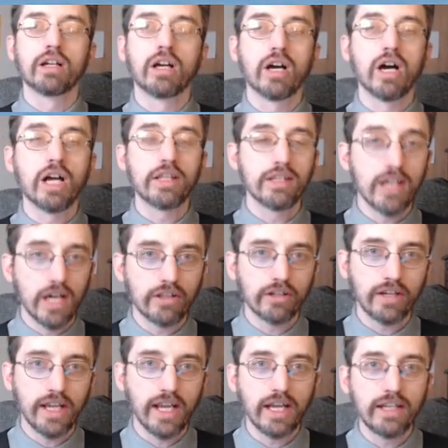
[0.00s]
On the other
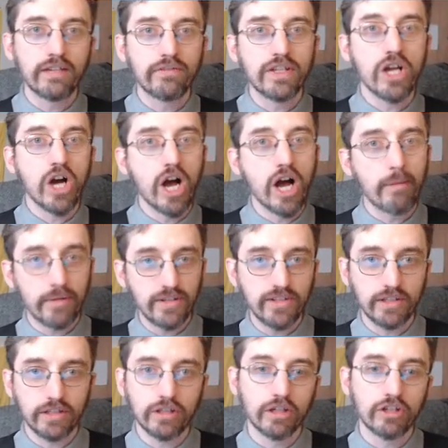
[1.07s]
hand, if the opposite
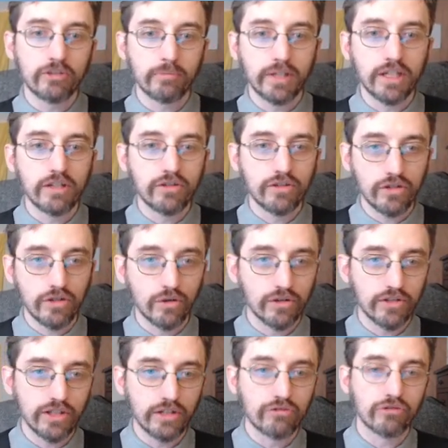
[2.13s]
occurs because your
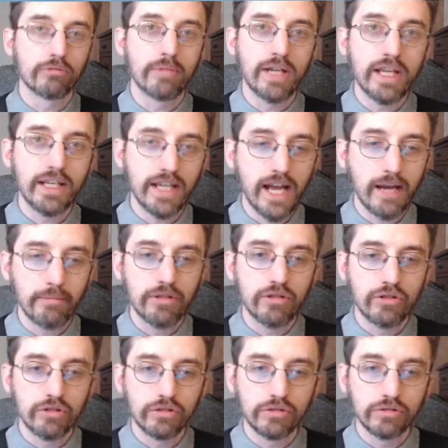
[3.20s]
central bank happened
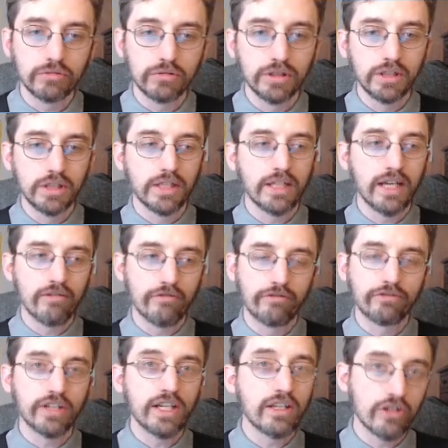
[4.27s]
to
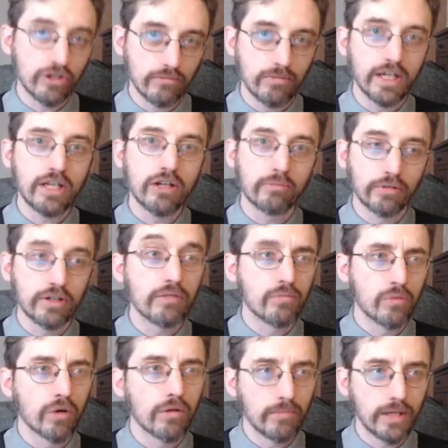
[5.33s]
inflate your money or print
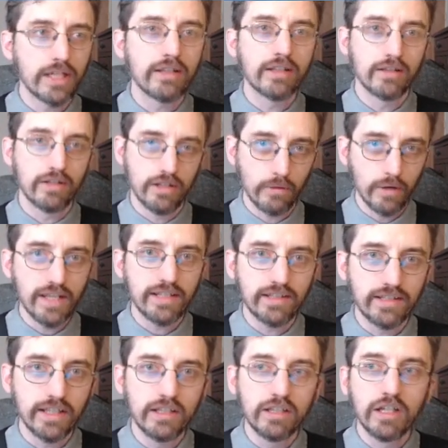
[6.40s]
more money than the US
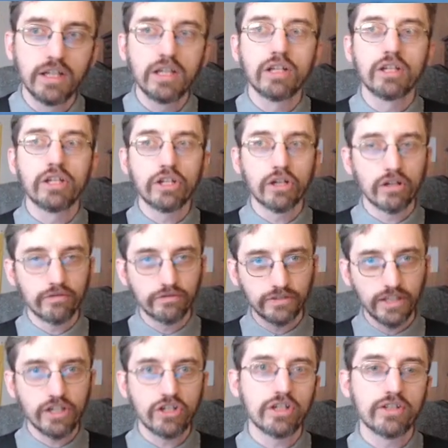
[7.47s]
did, your
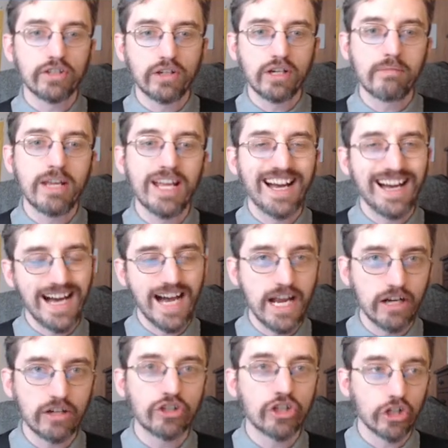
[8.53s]
inflation is going to be
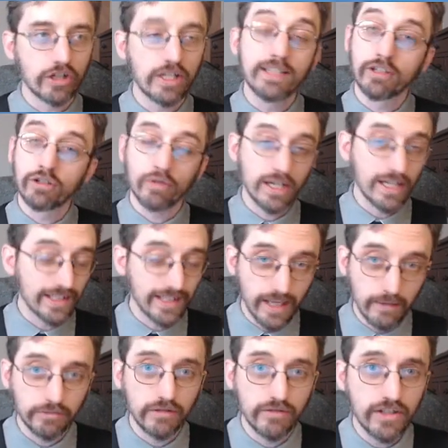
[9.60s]
higher. Turkey's a great
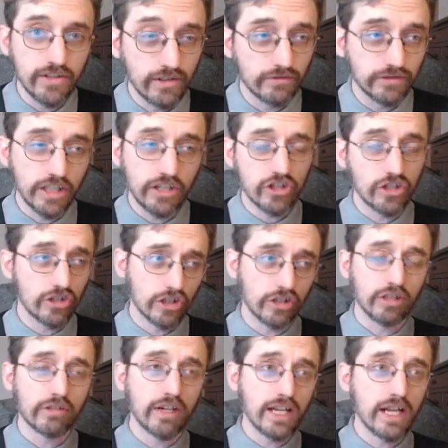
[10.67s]
example of this. Inflation in Turkey
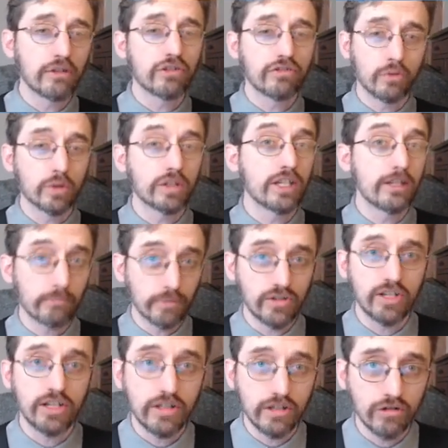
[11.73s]
right now is
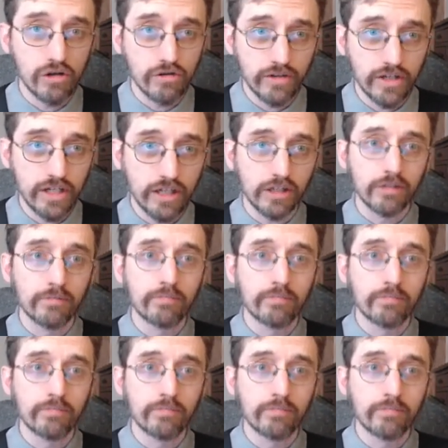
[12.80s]
14% year over year.